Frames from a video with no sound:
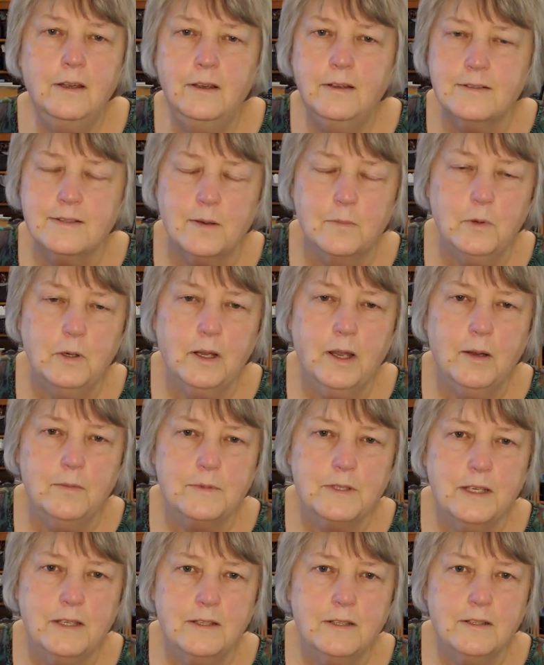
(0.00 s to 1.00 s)
Someone
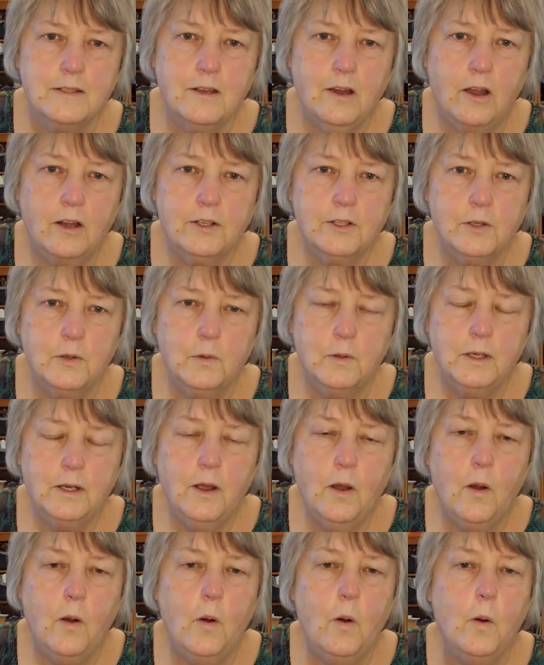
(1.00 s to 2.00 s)
comes in to talk to you at
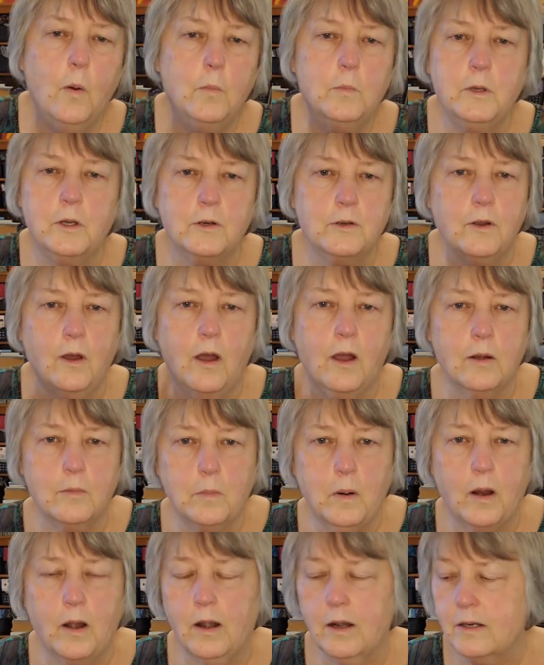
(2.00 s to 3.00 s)
home, your dog
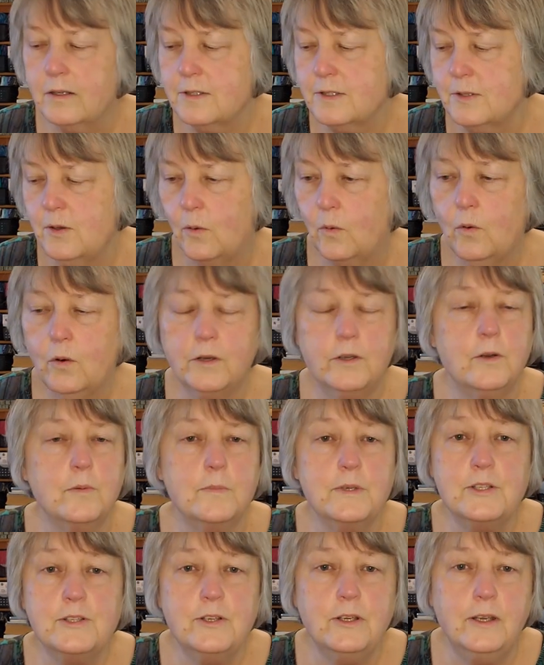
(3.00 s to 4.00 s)
barks, or your
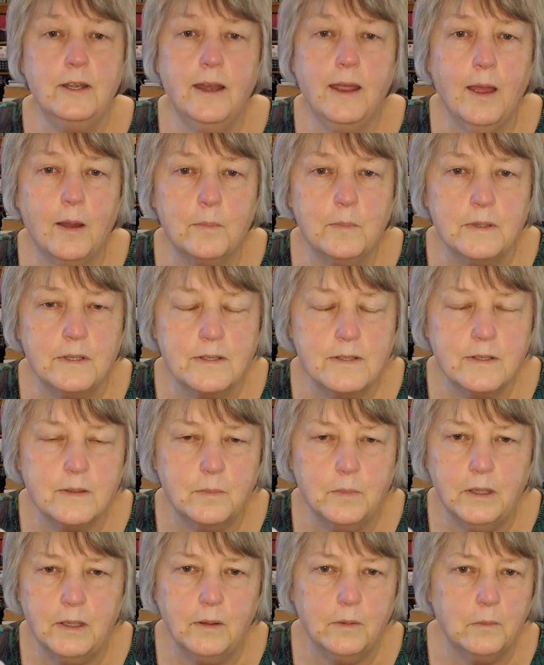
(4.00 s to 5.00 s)
machine happens to
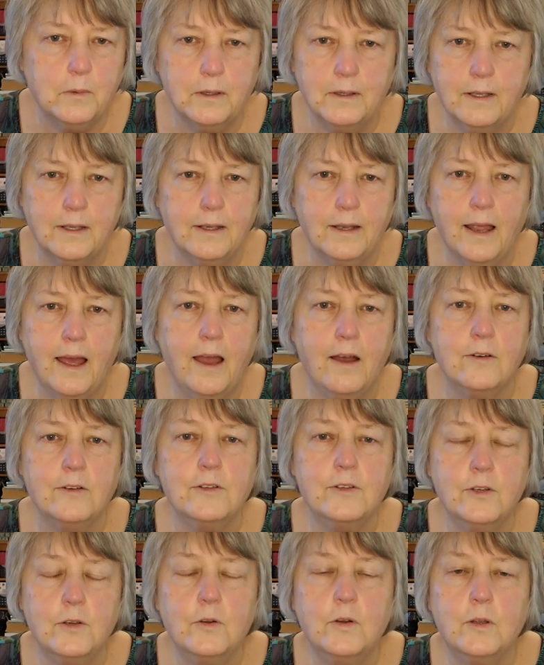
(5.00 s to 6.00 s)
be really loud.
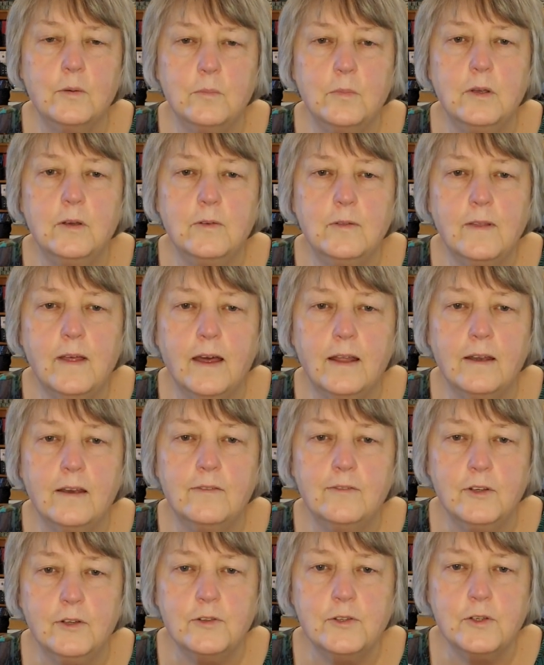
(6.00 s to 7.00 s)
You can mute that
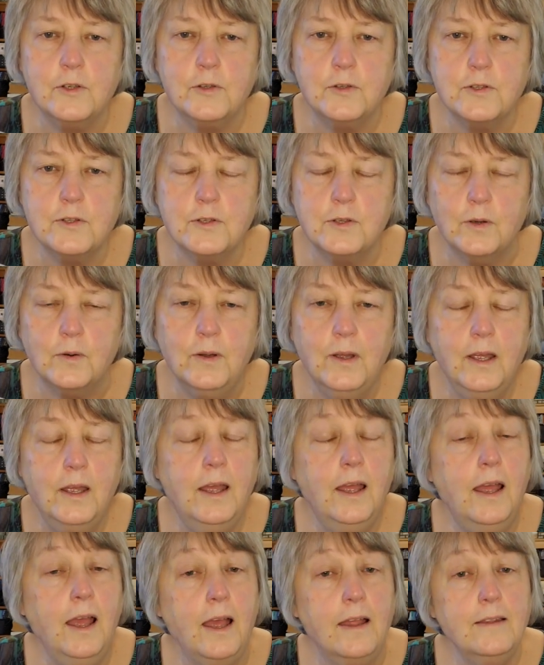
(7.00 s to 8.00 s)
if you choose to,
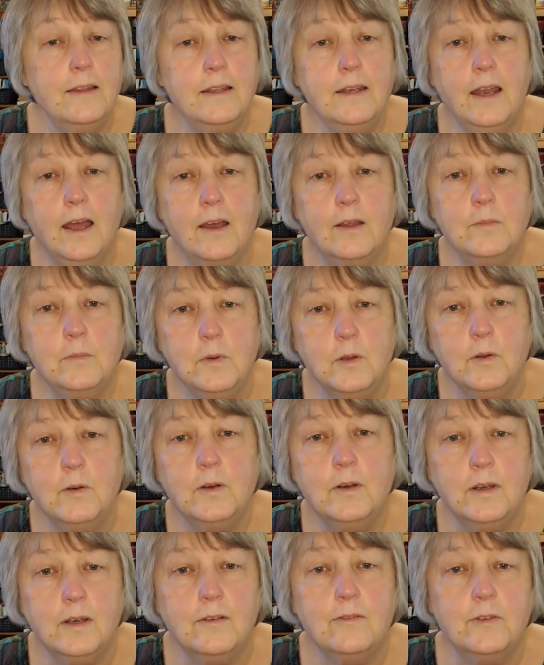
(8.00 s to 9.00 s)
and then unmute
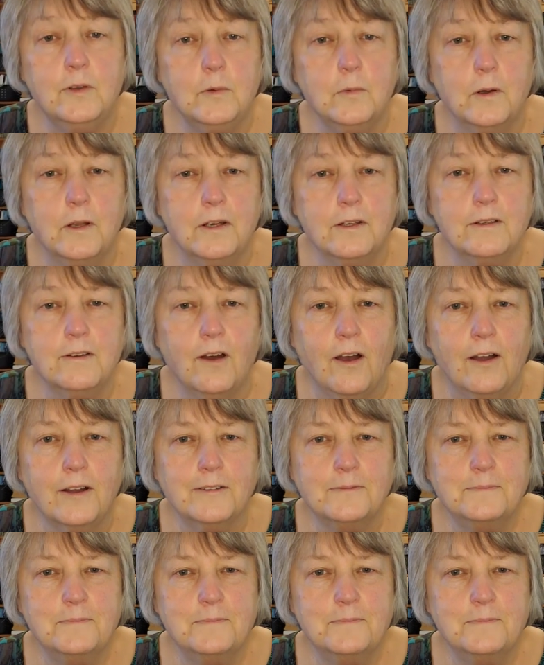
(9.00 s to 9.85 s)
it if you want to talk.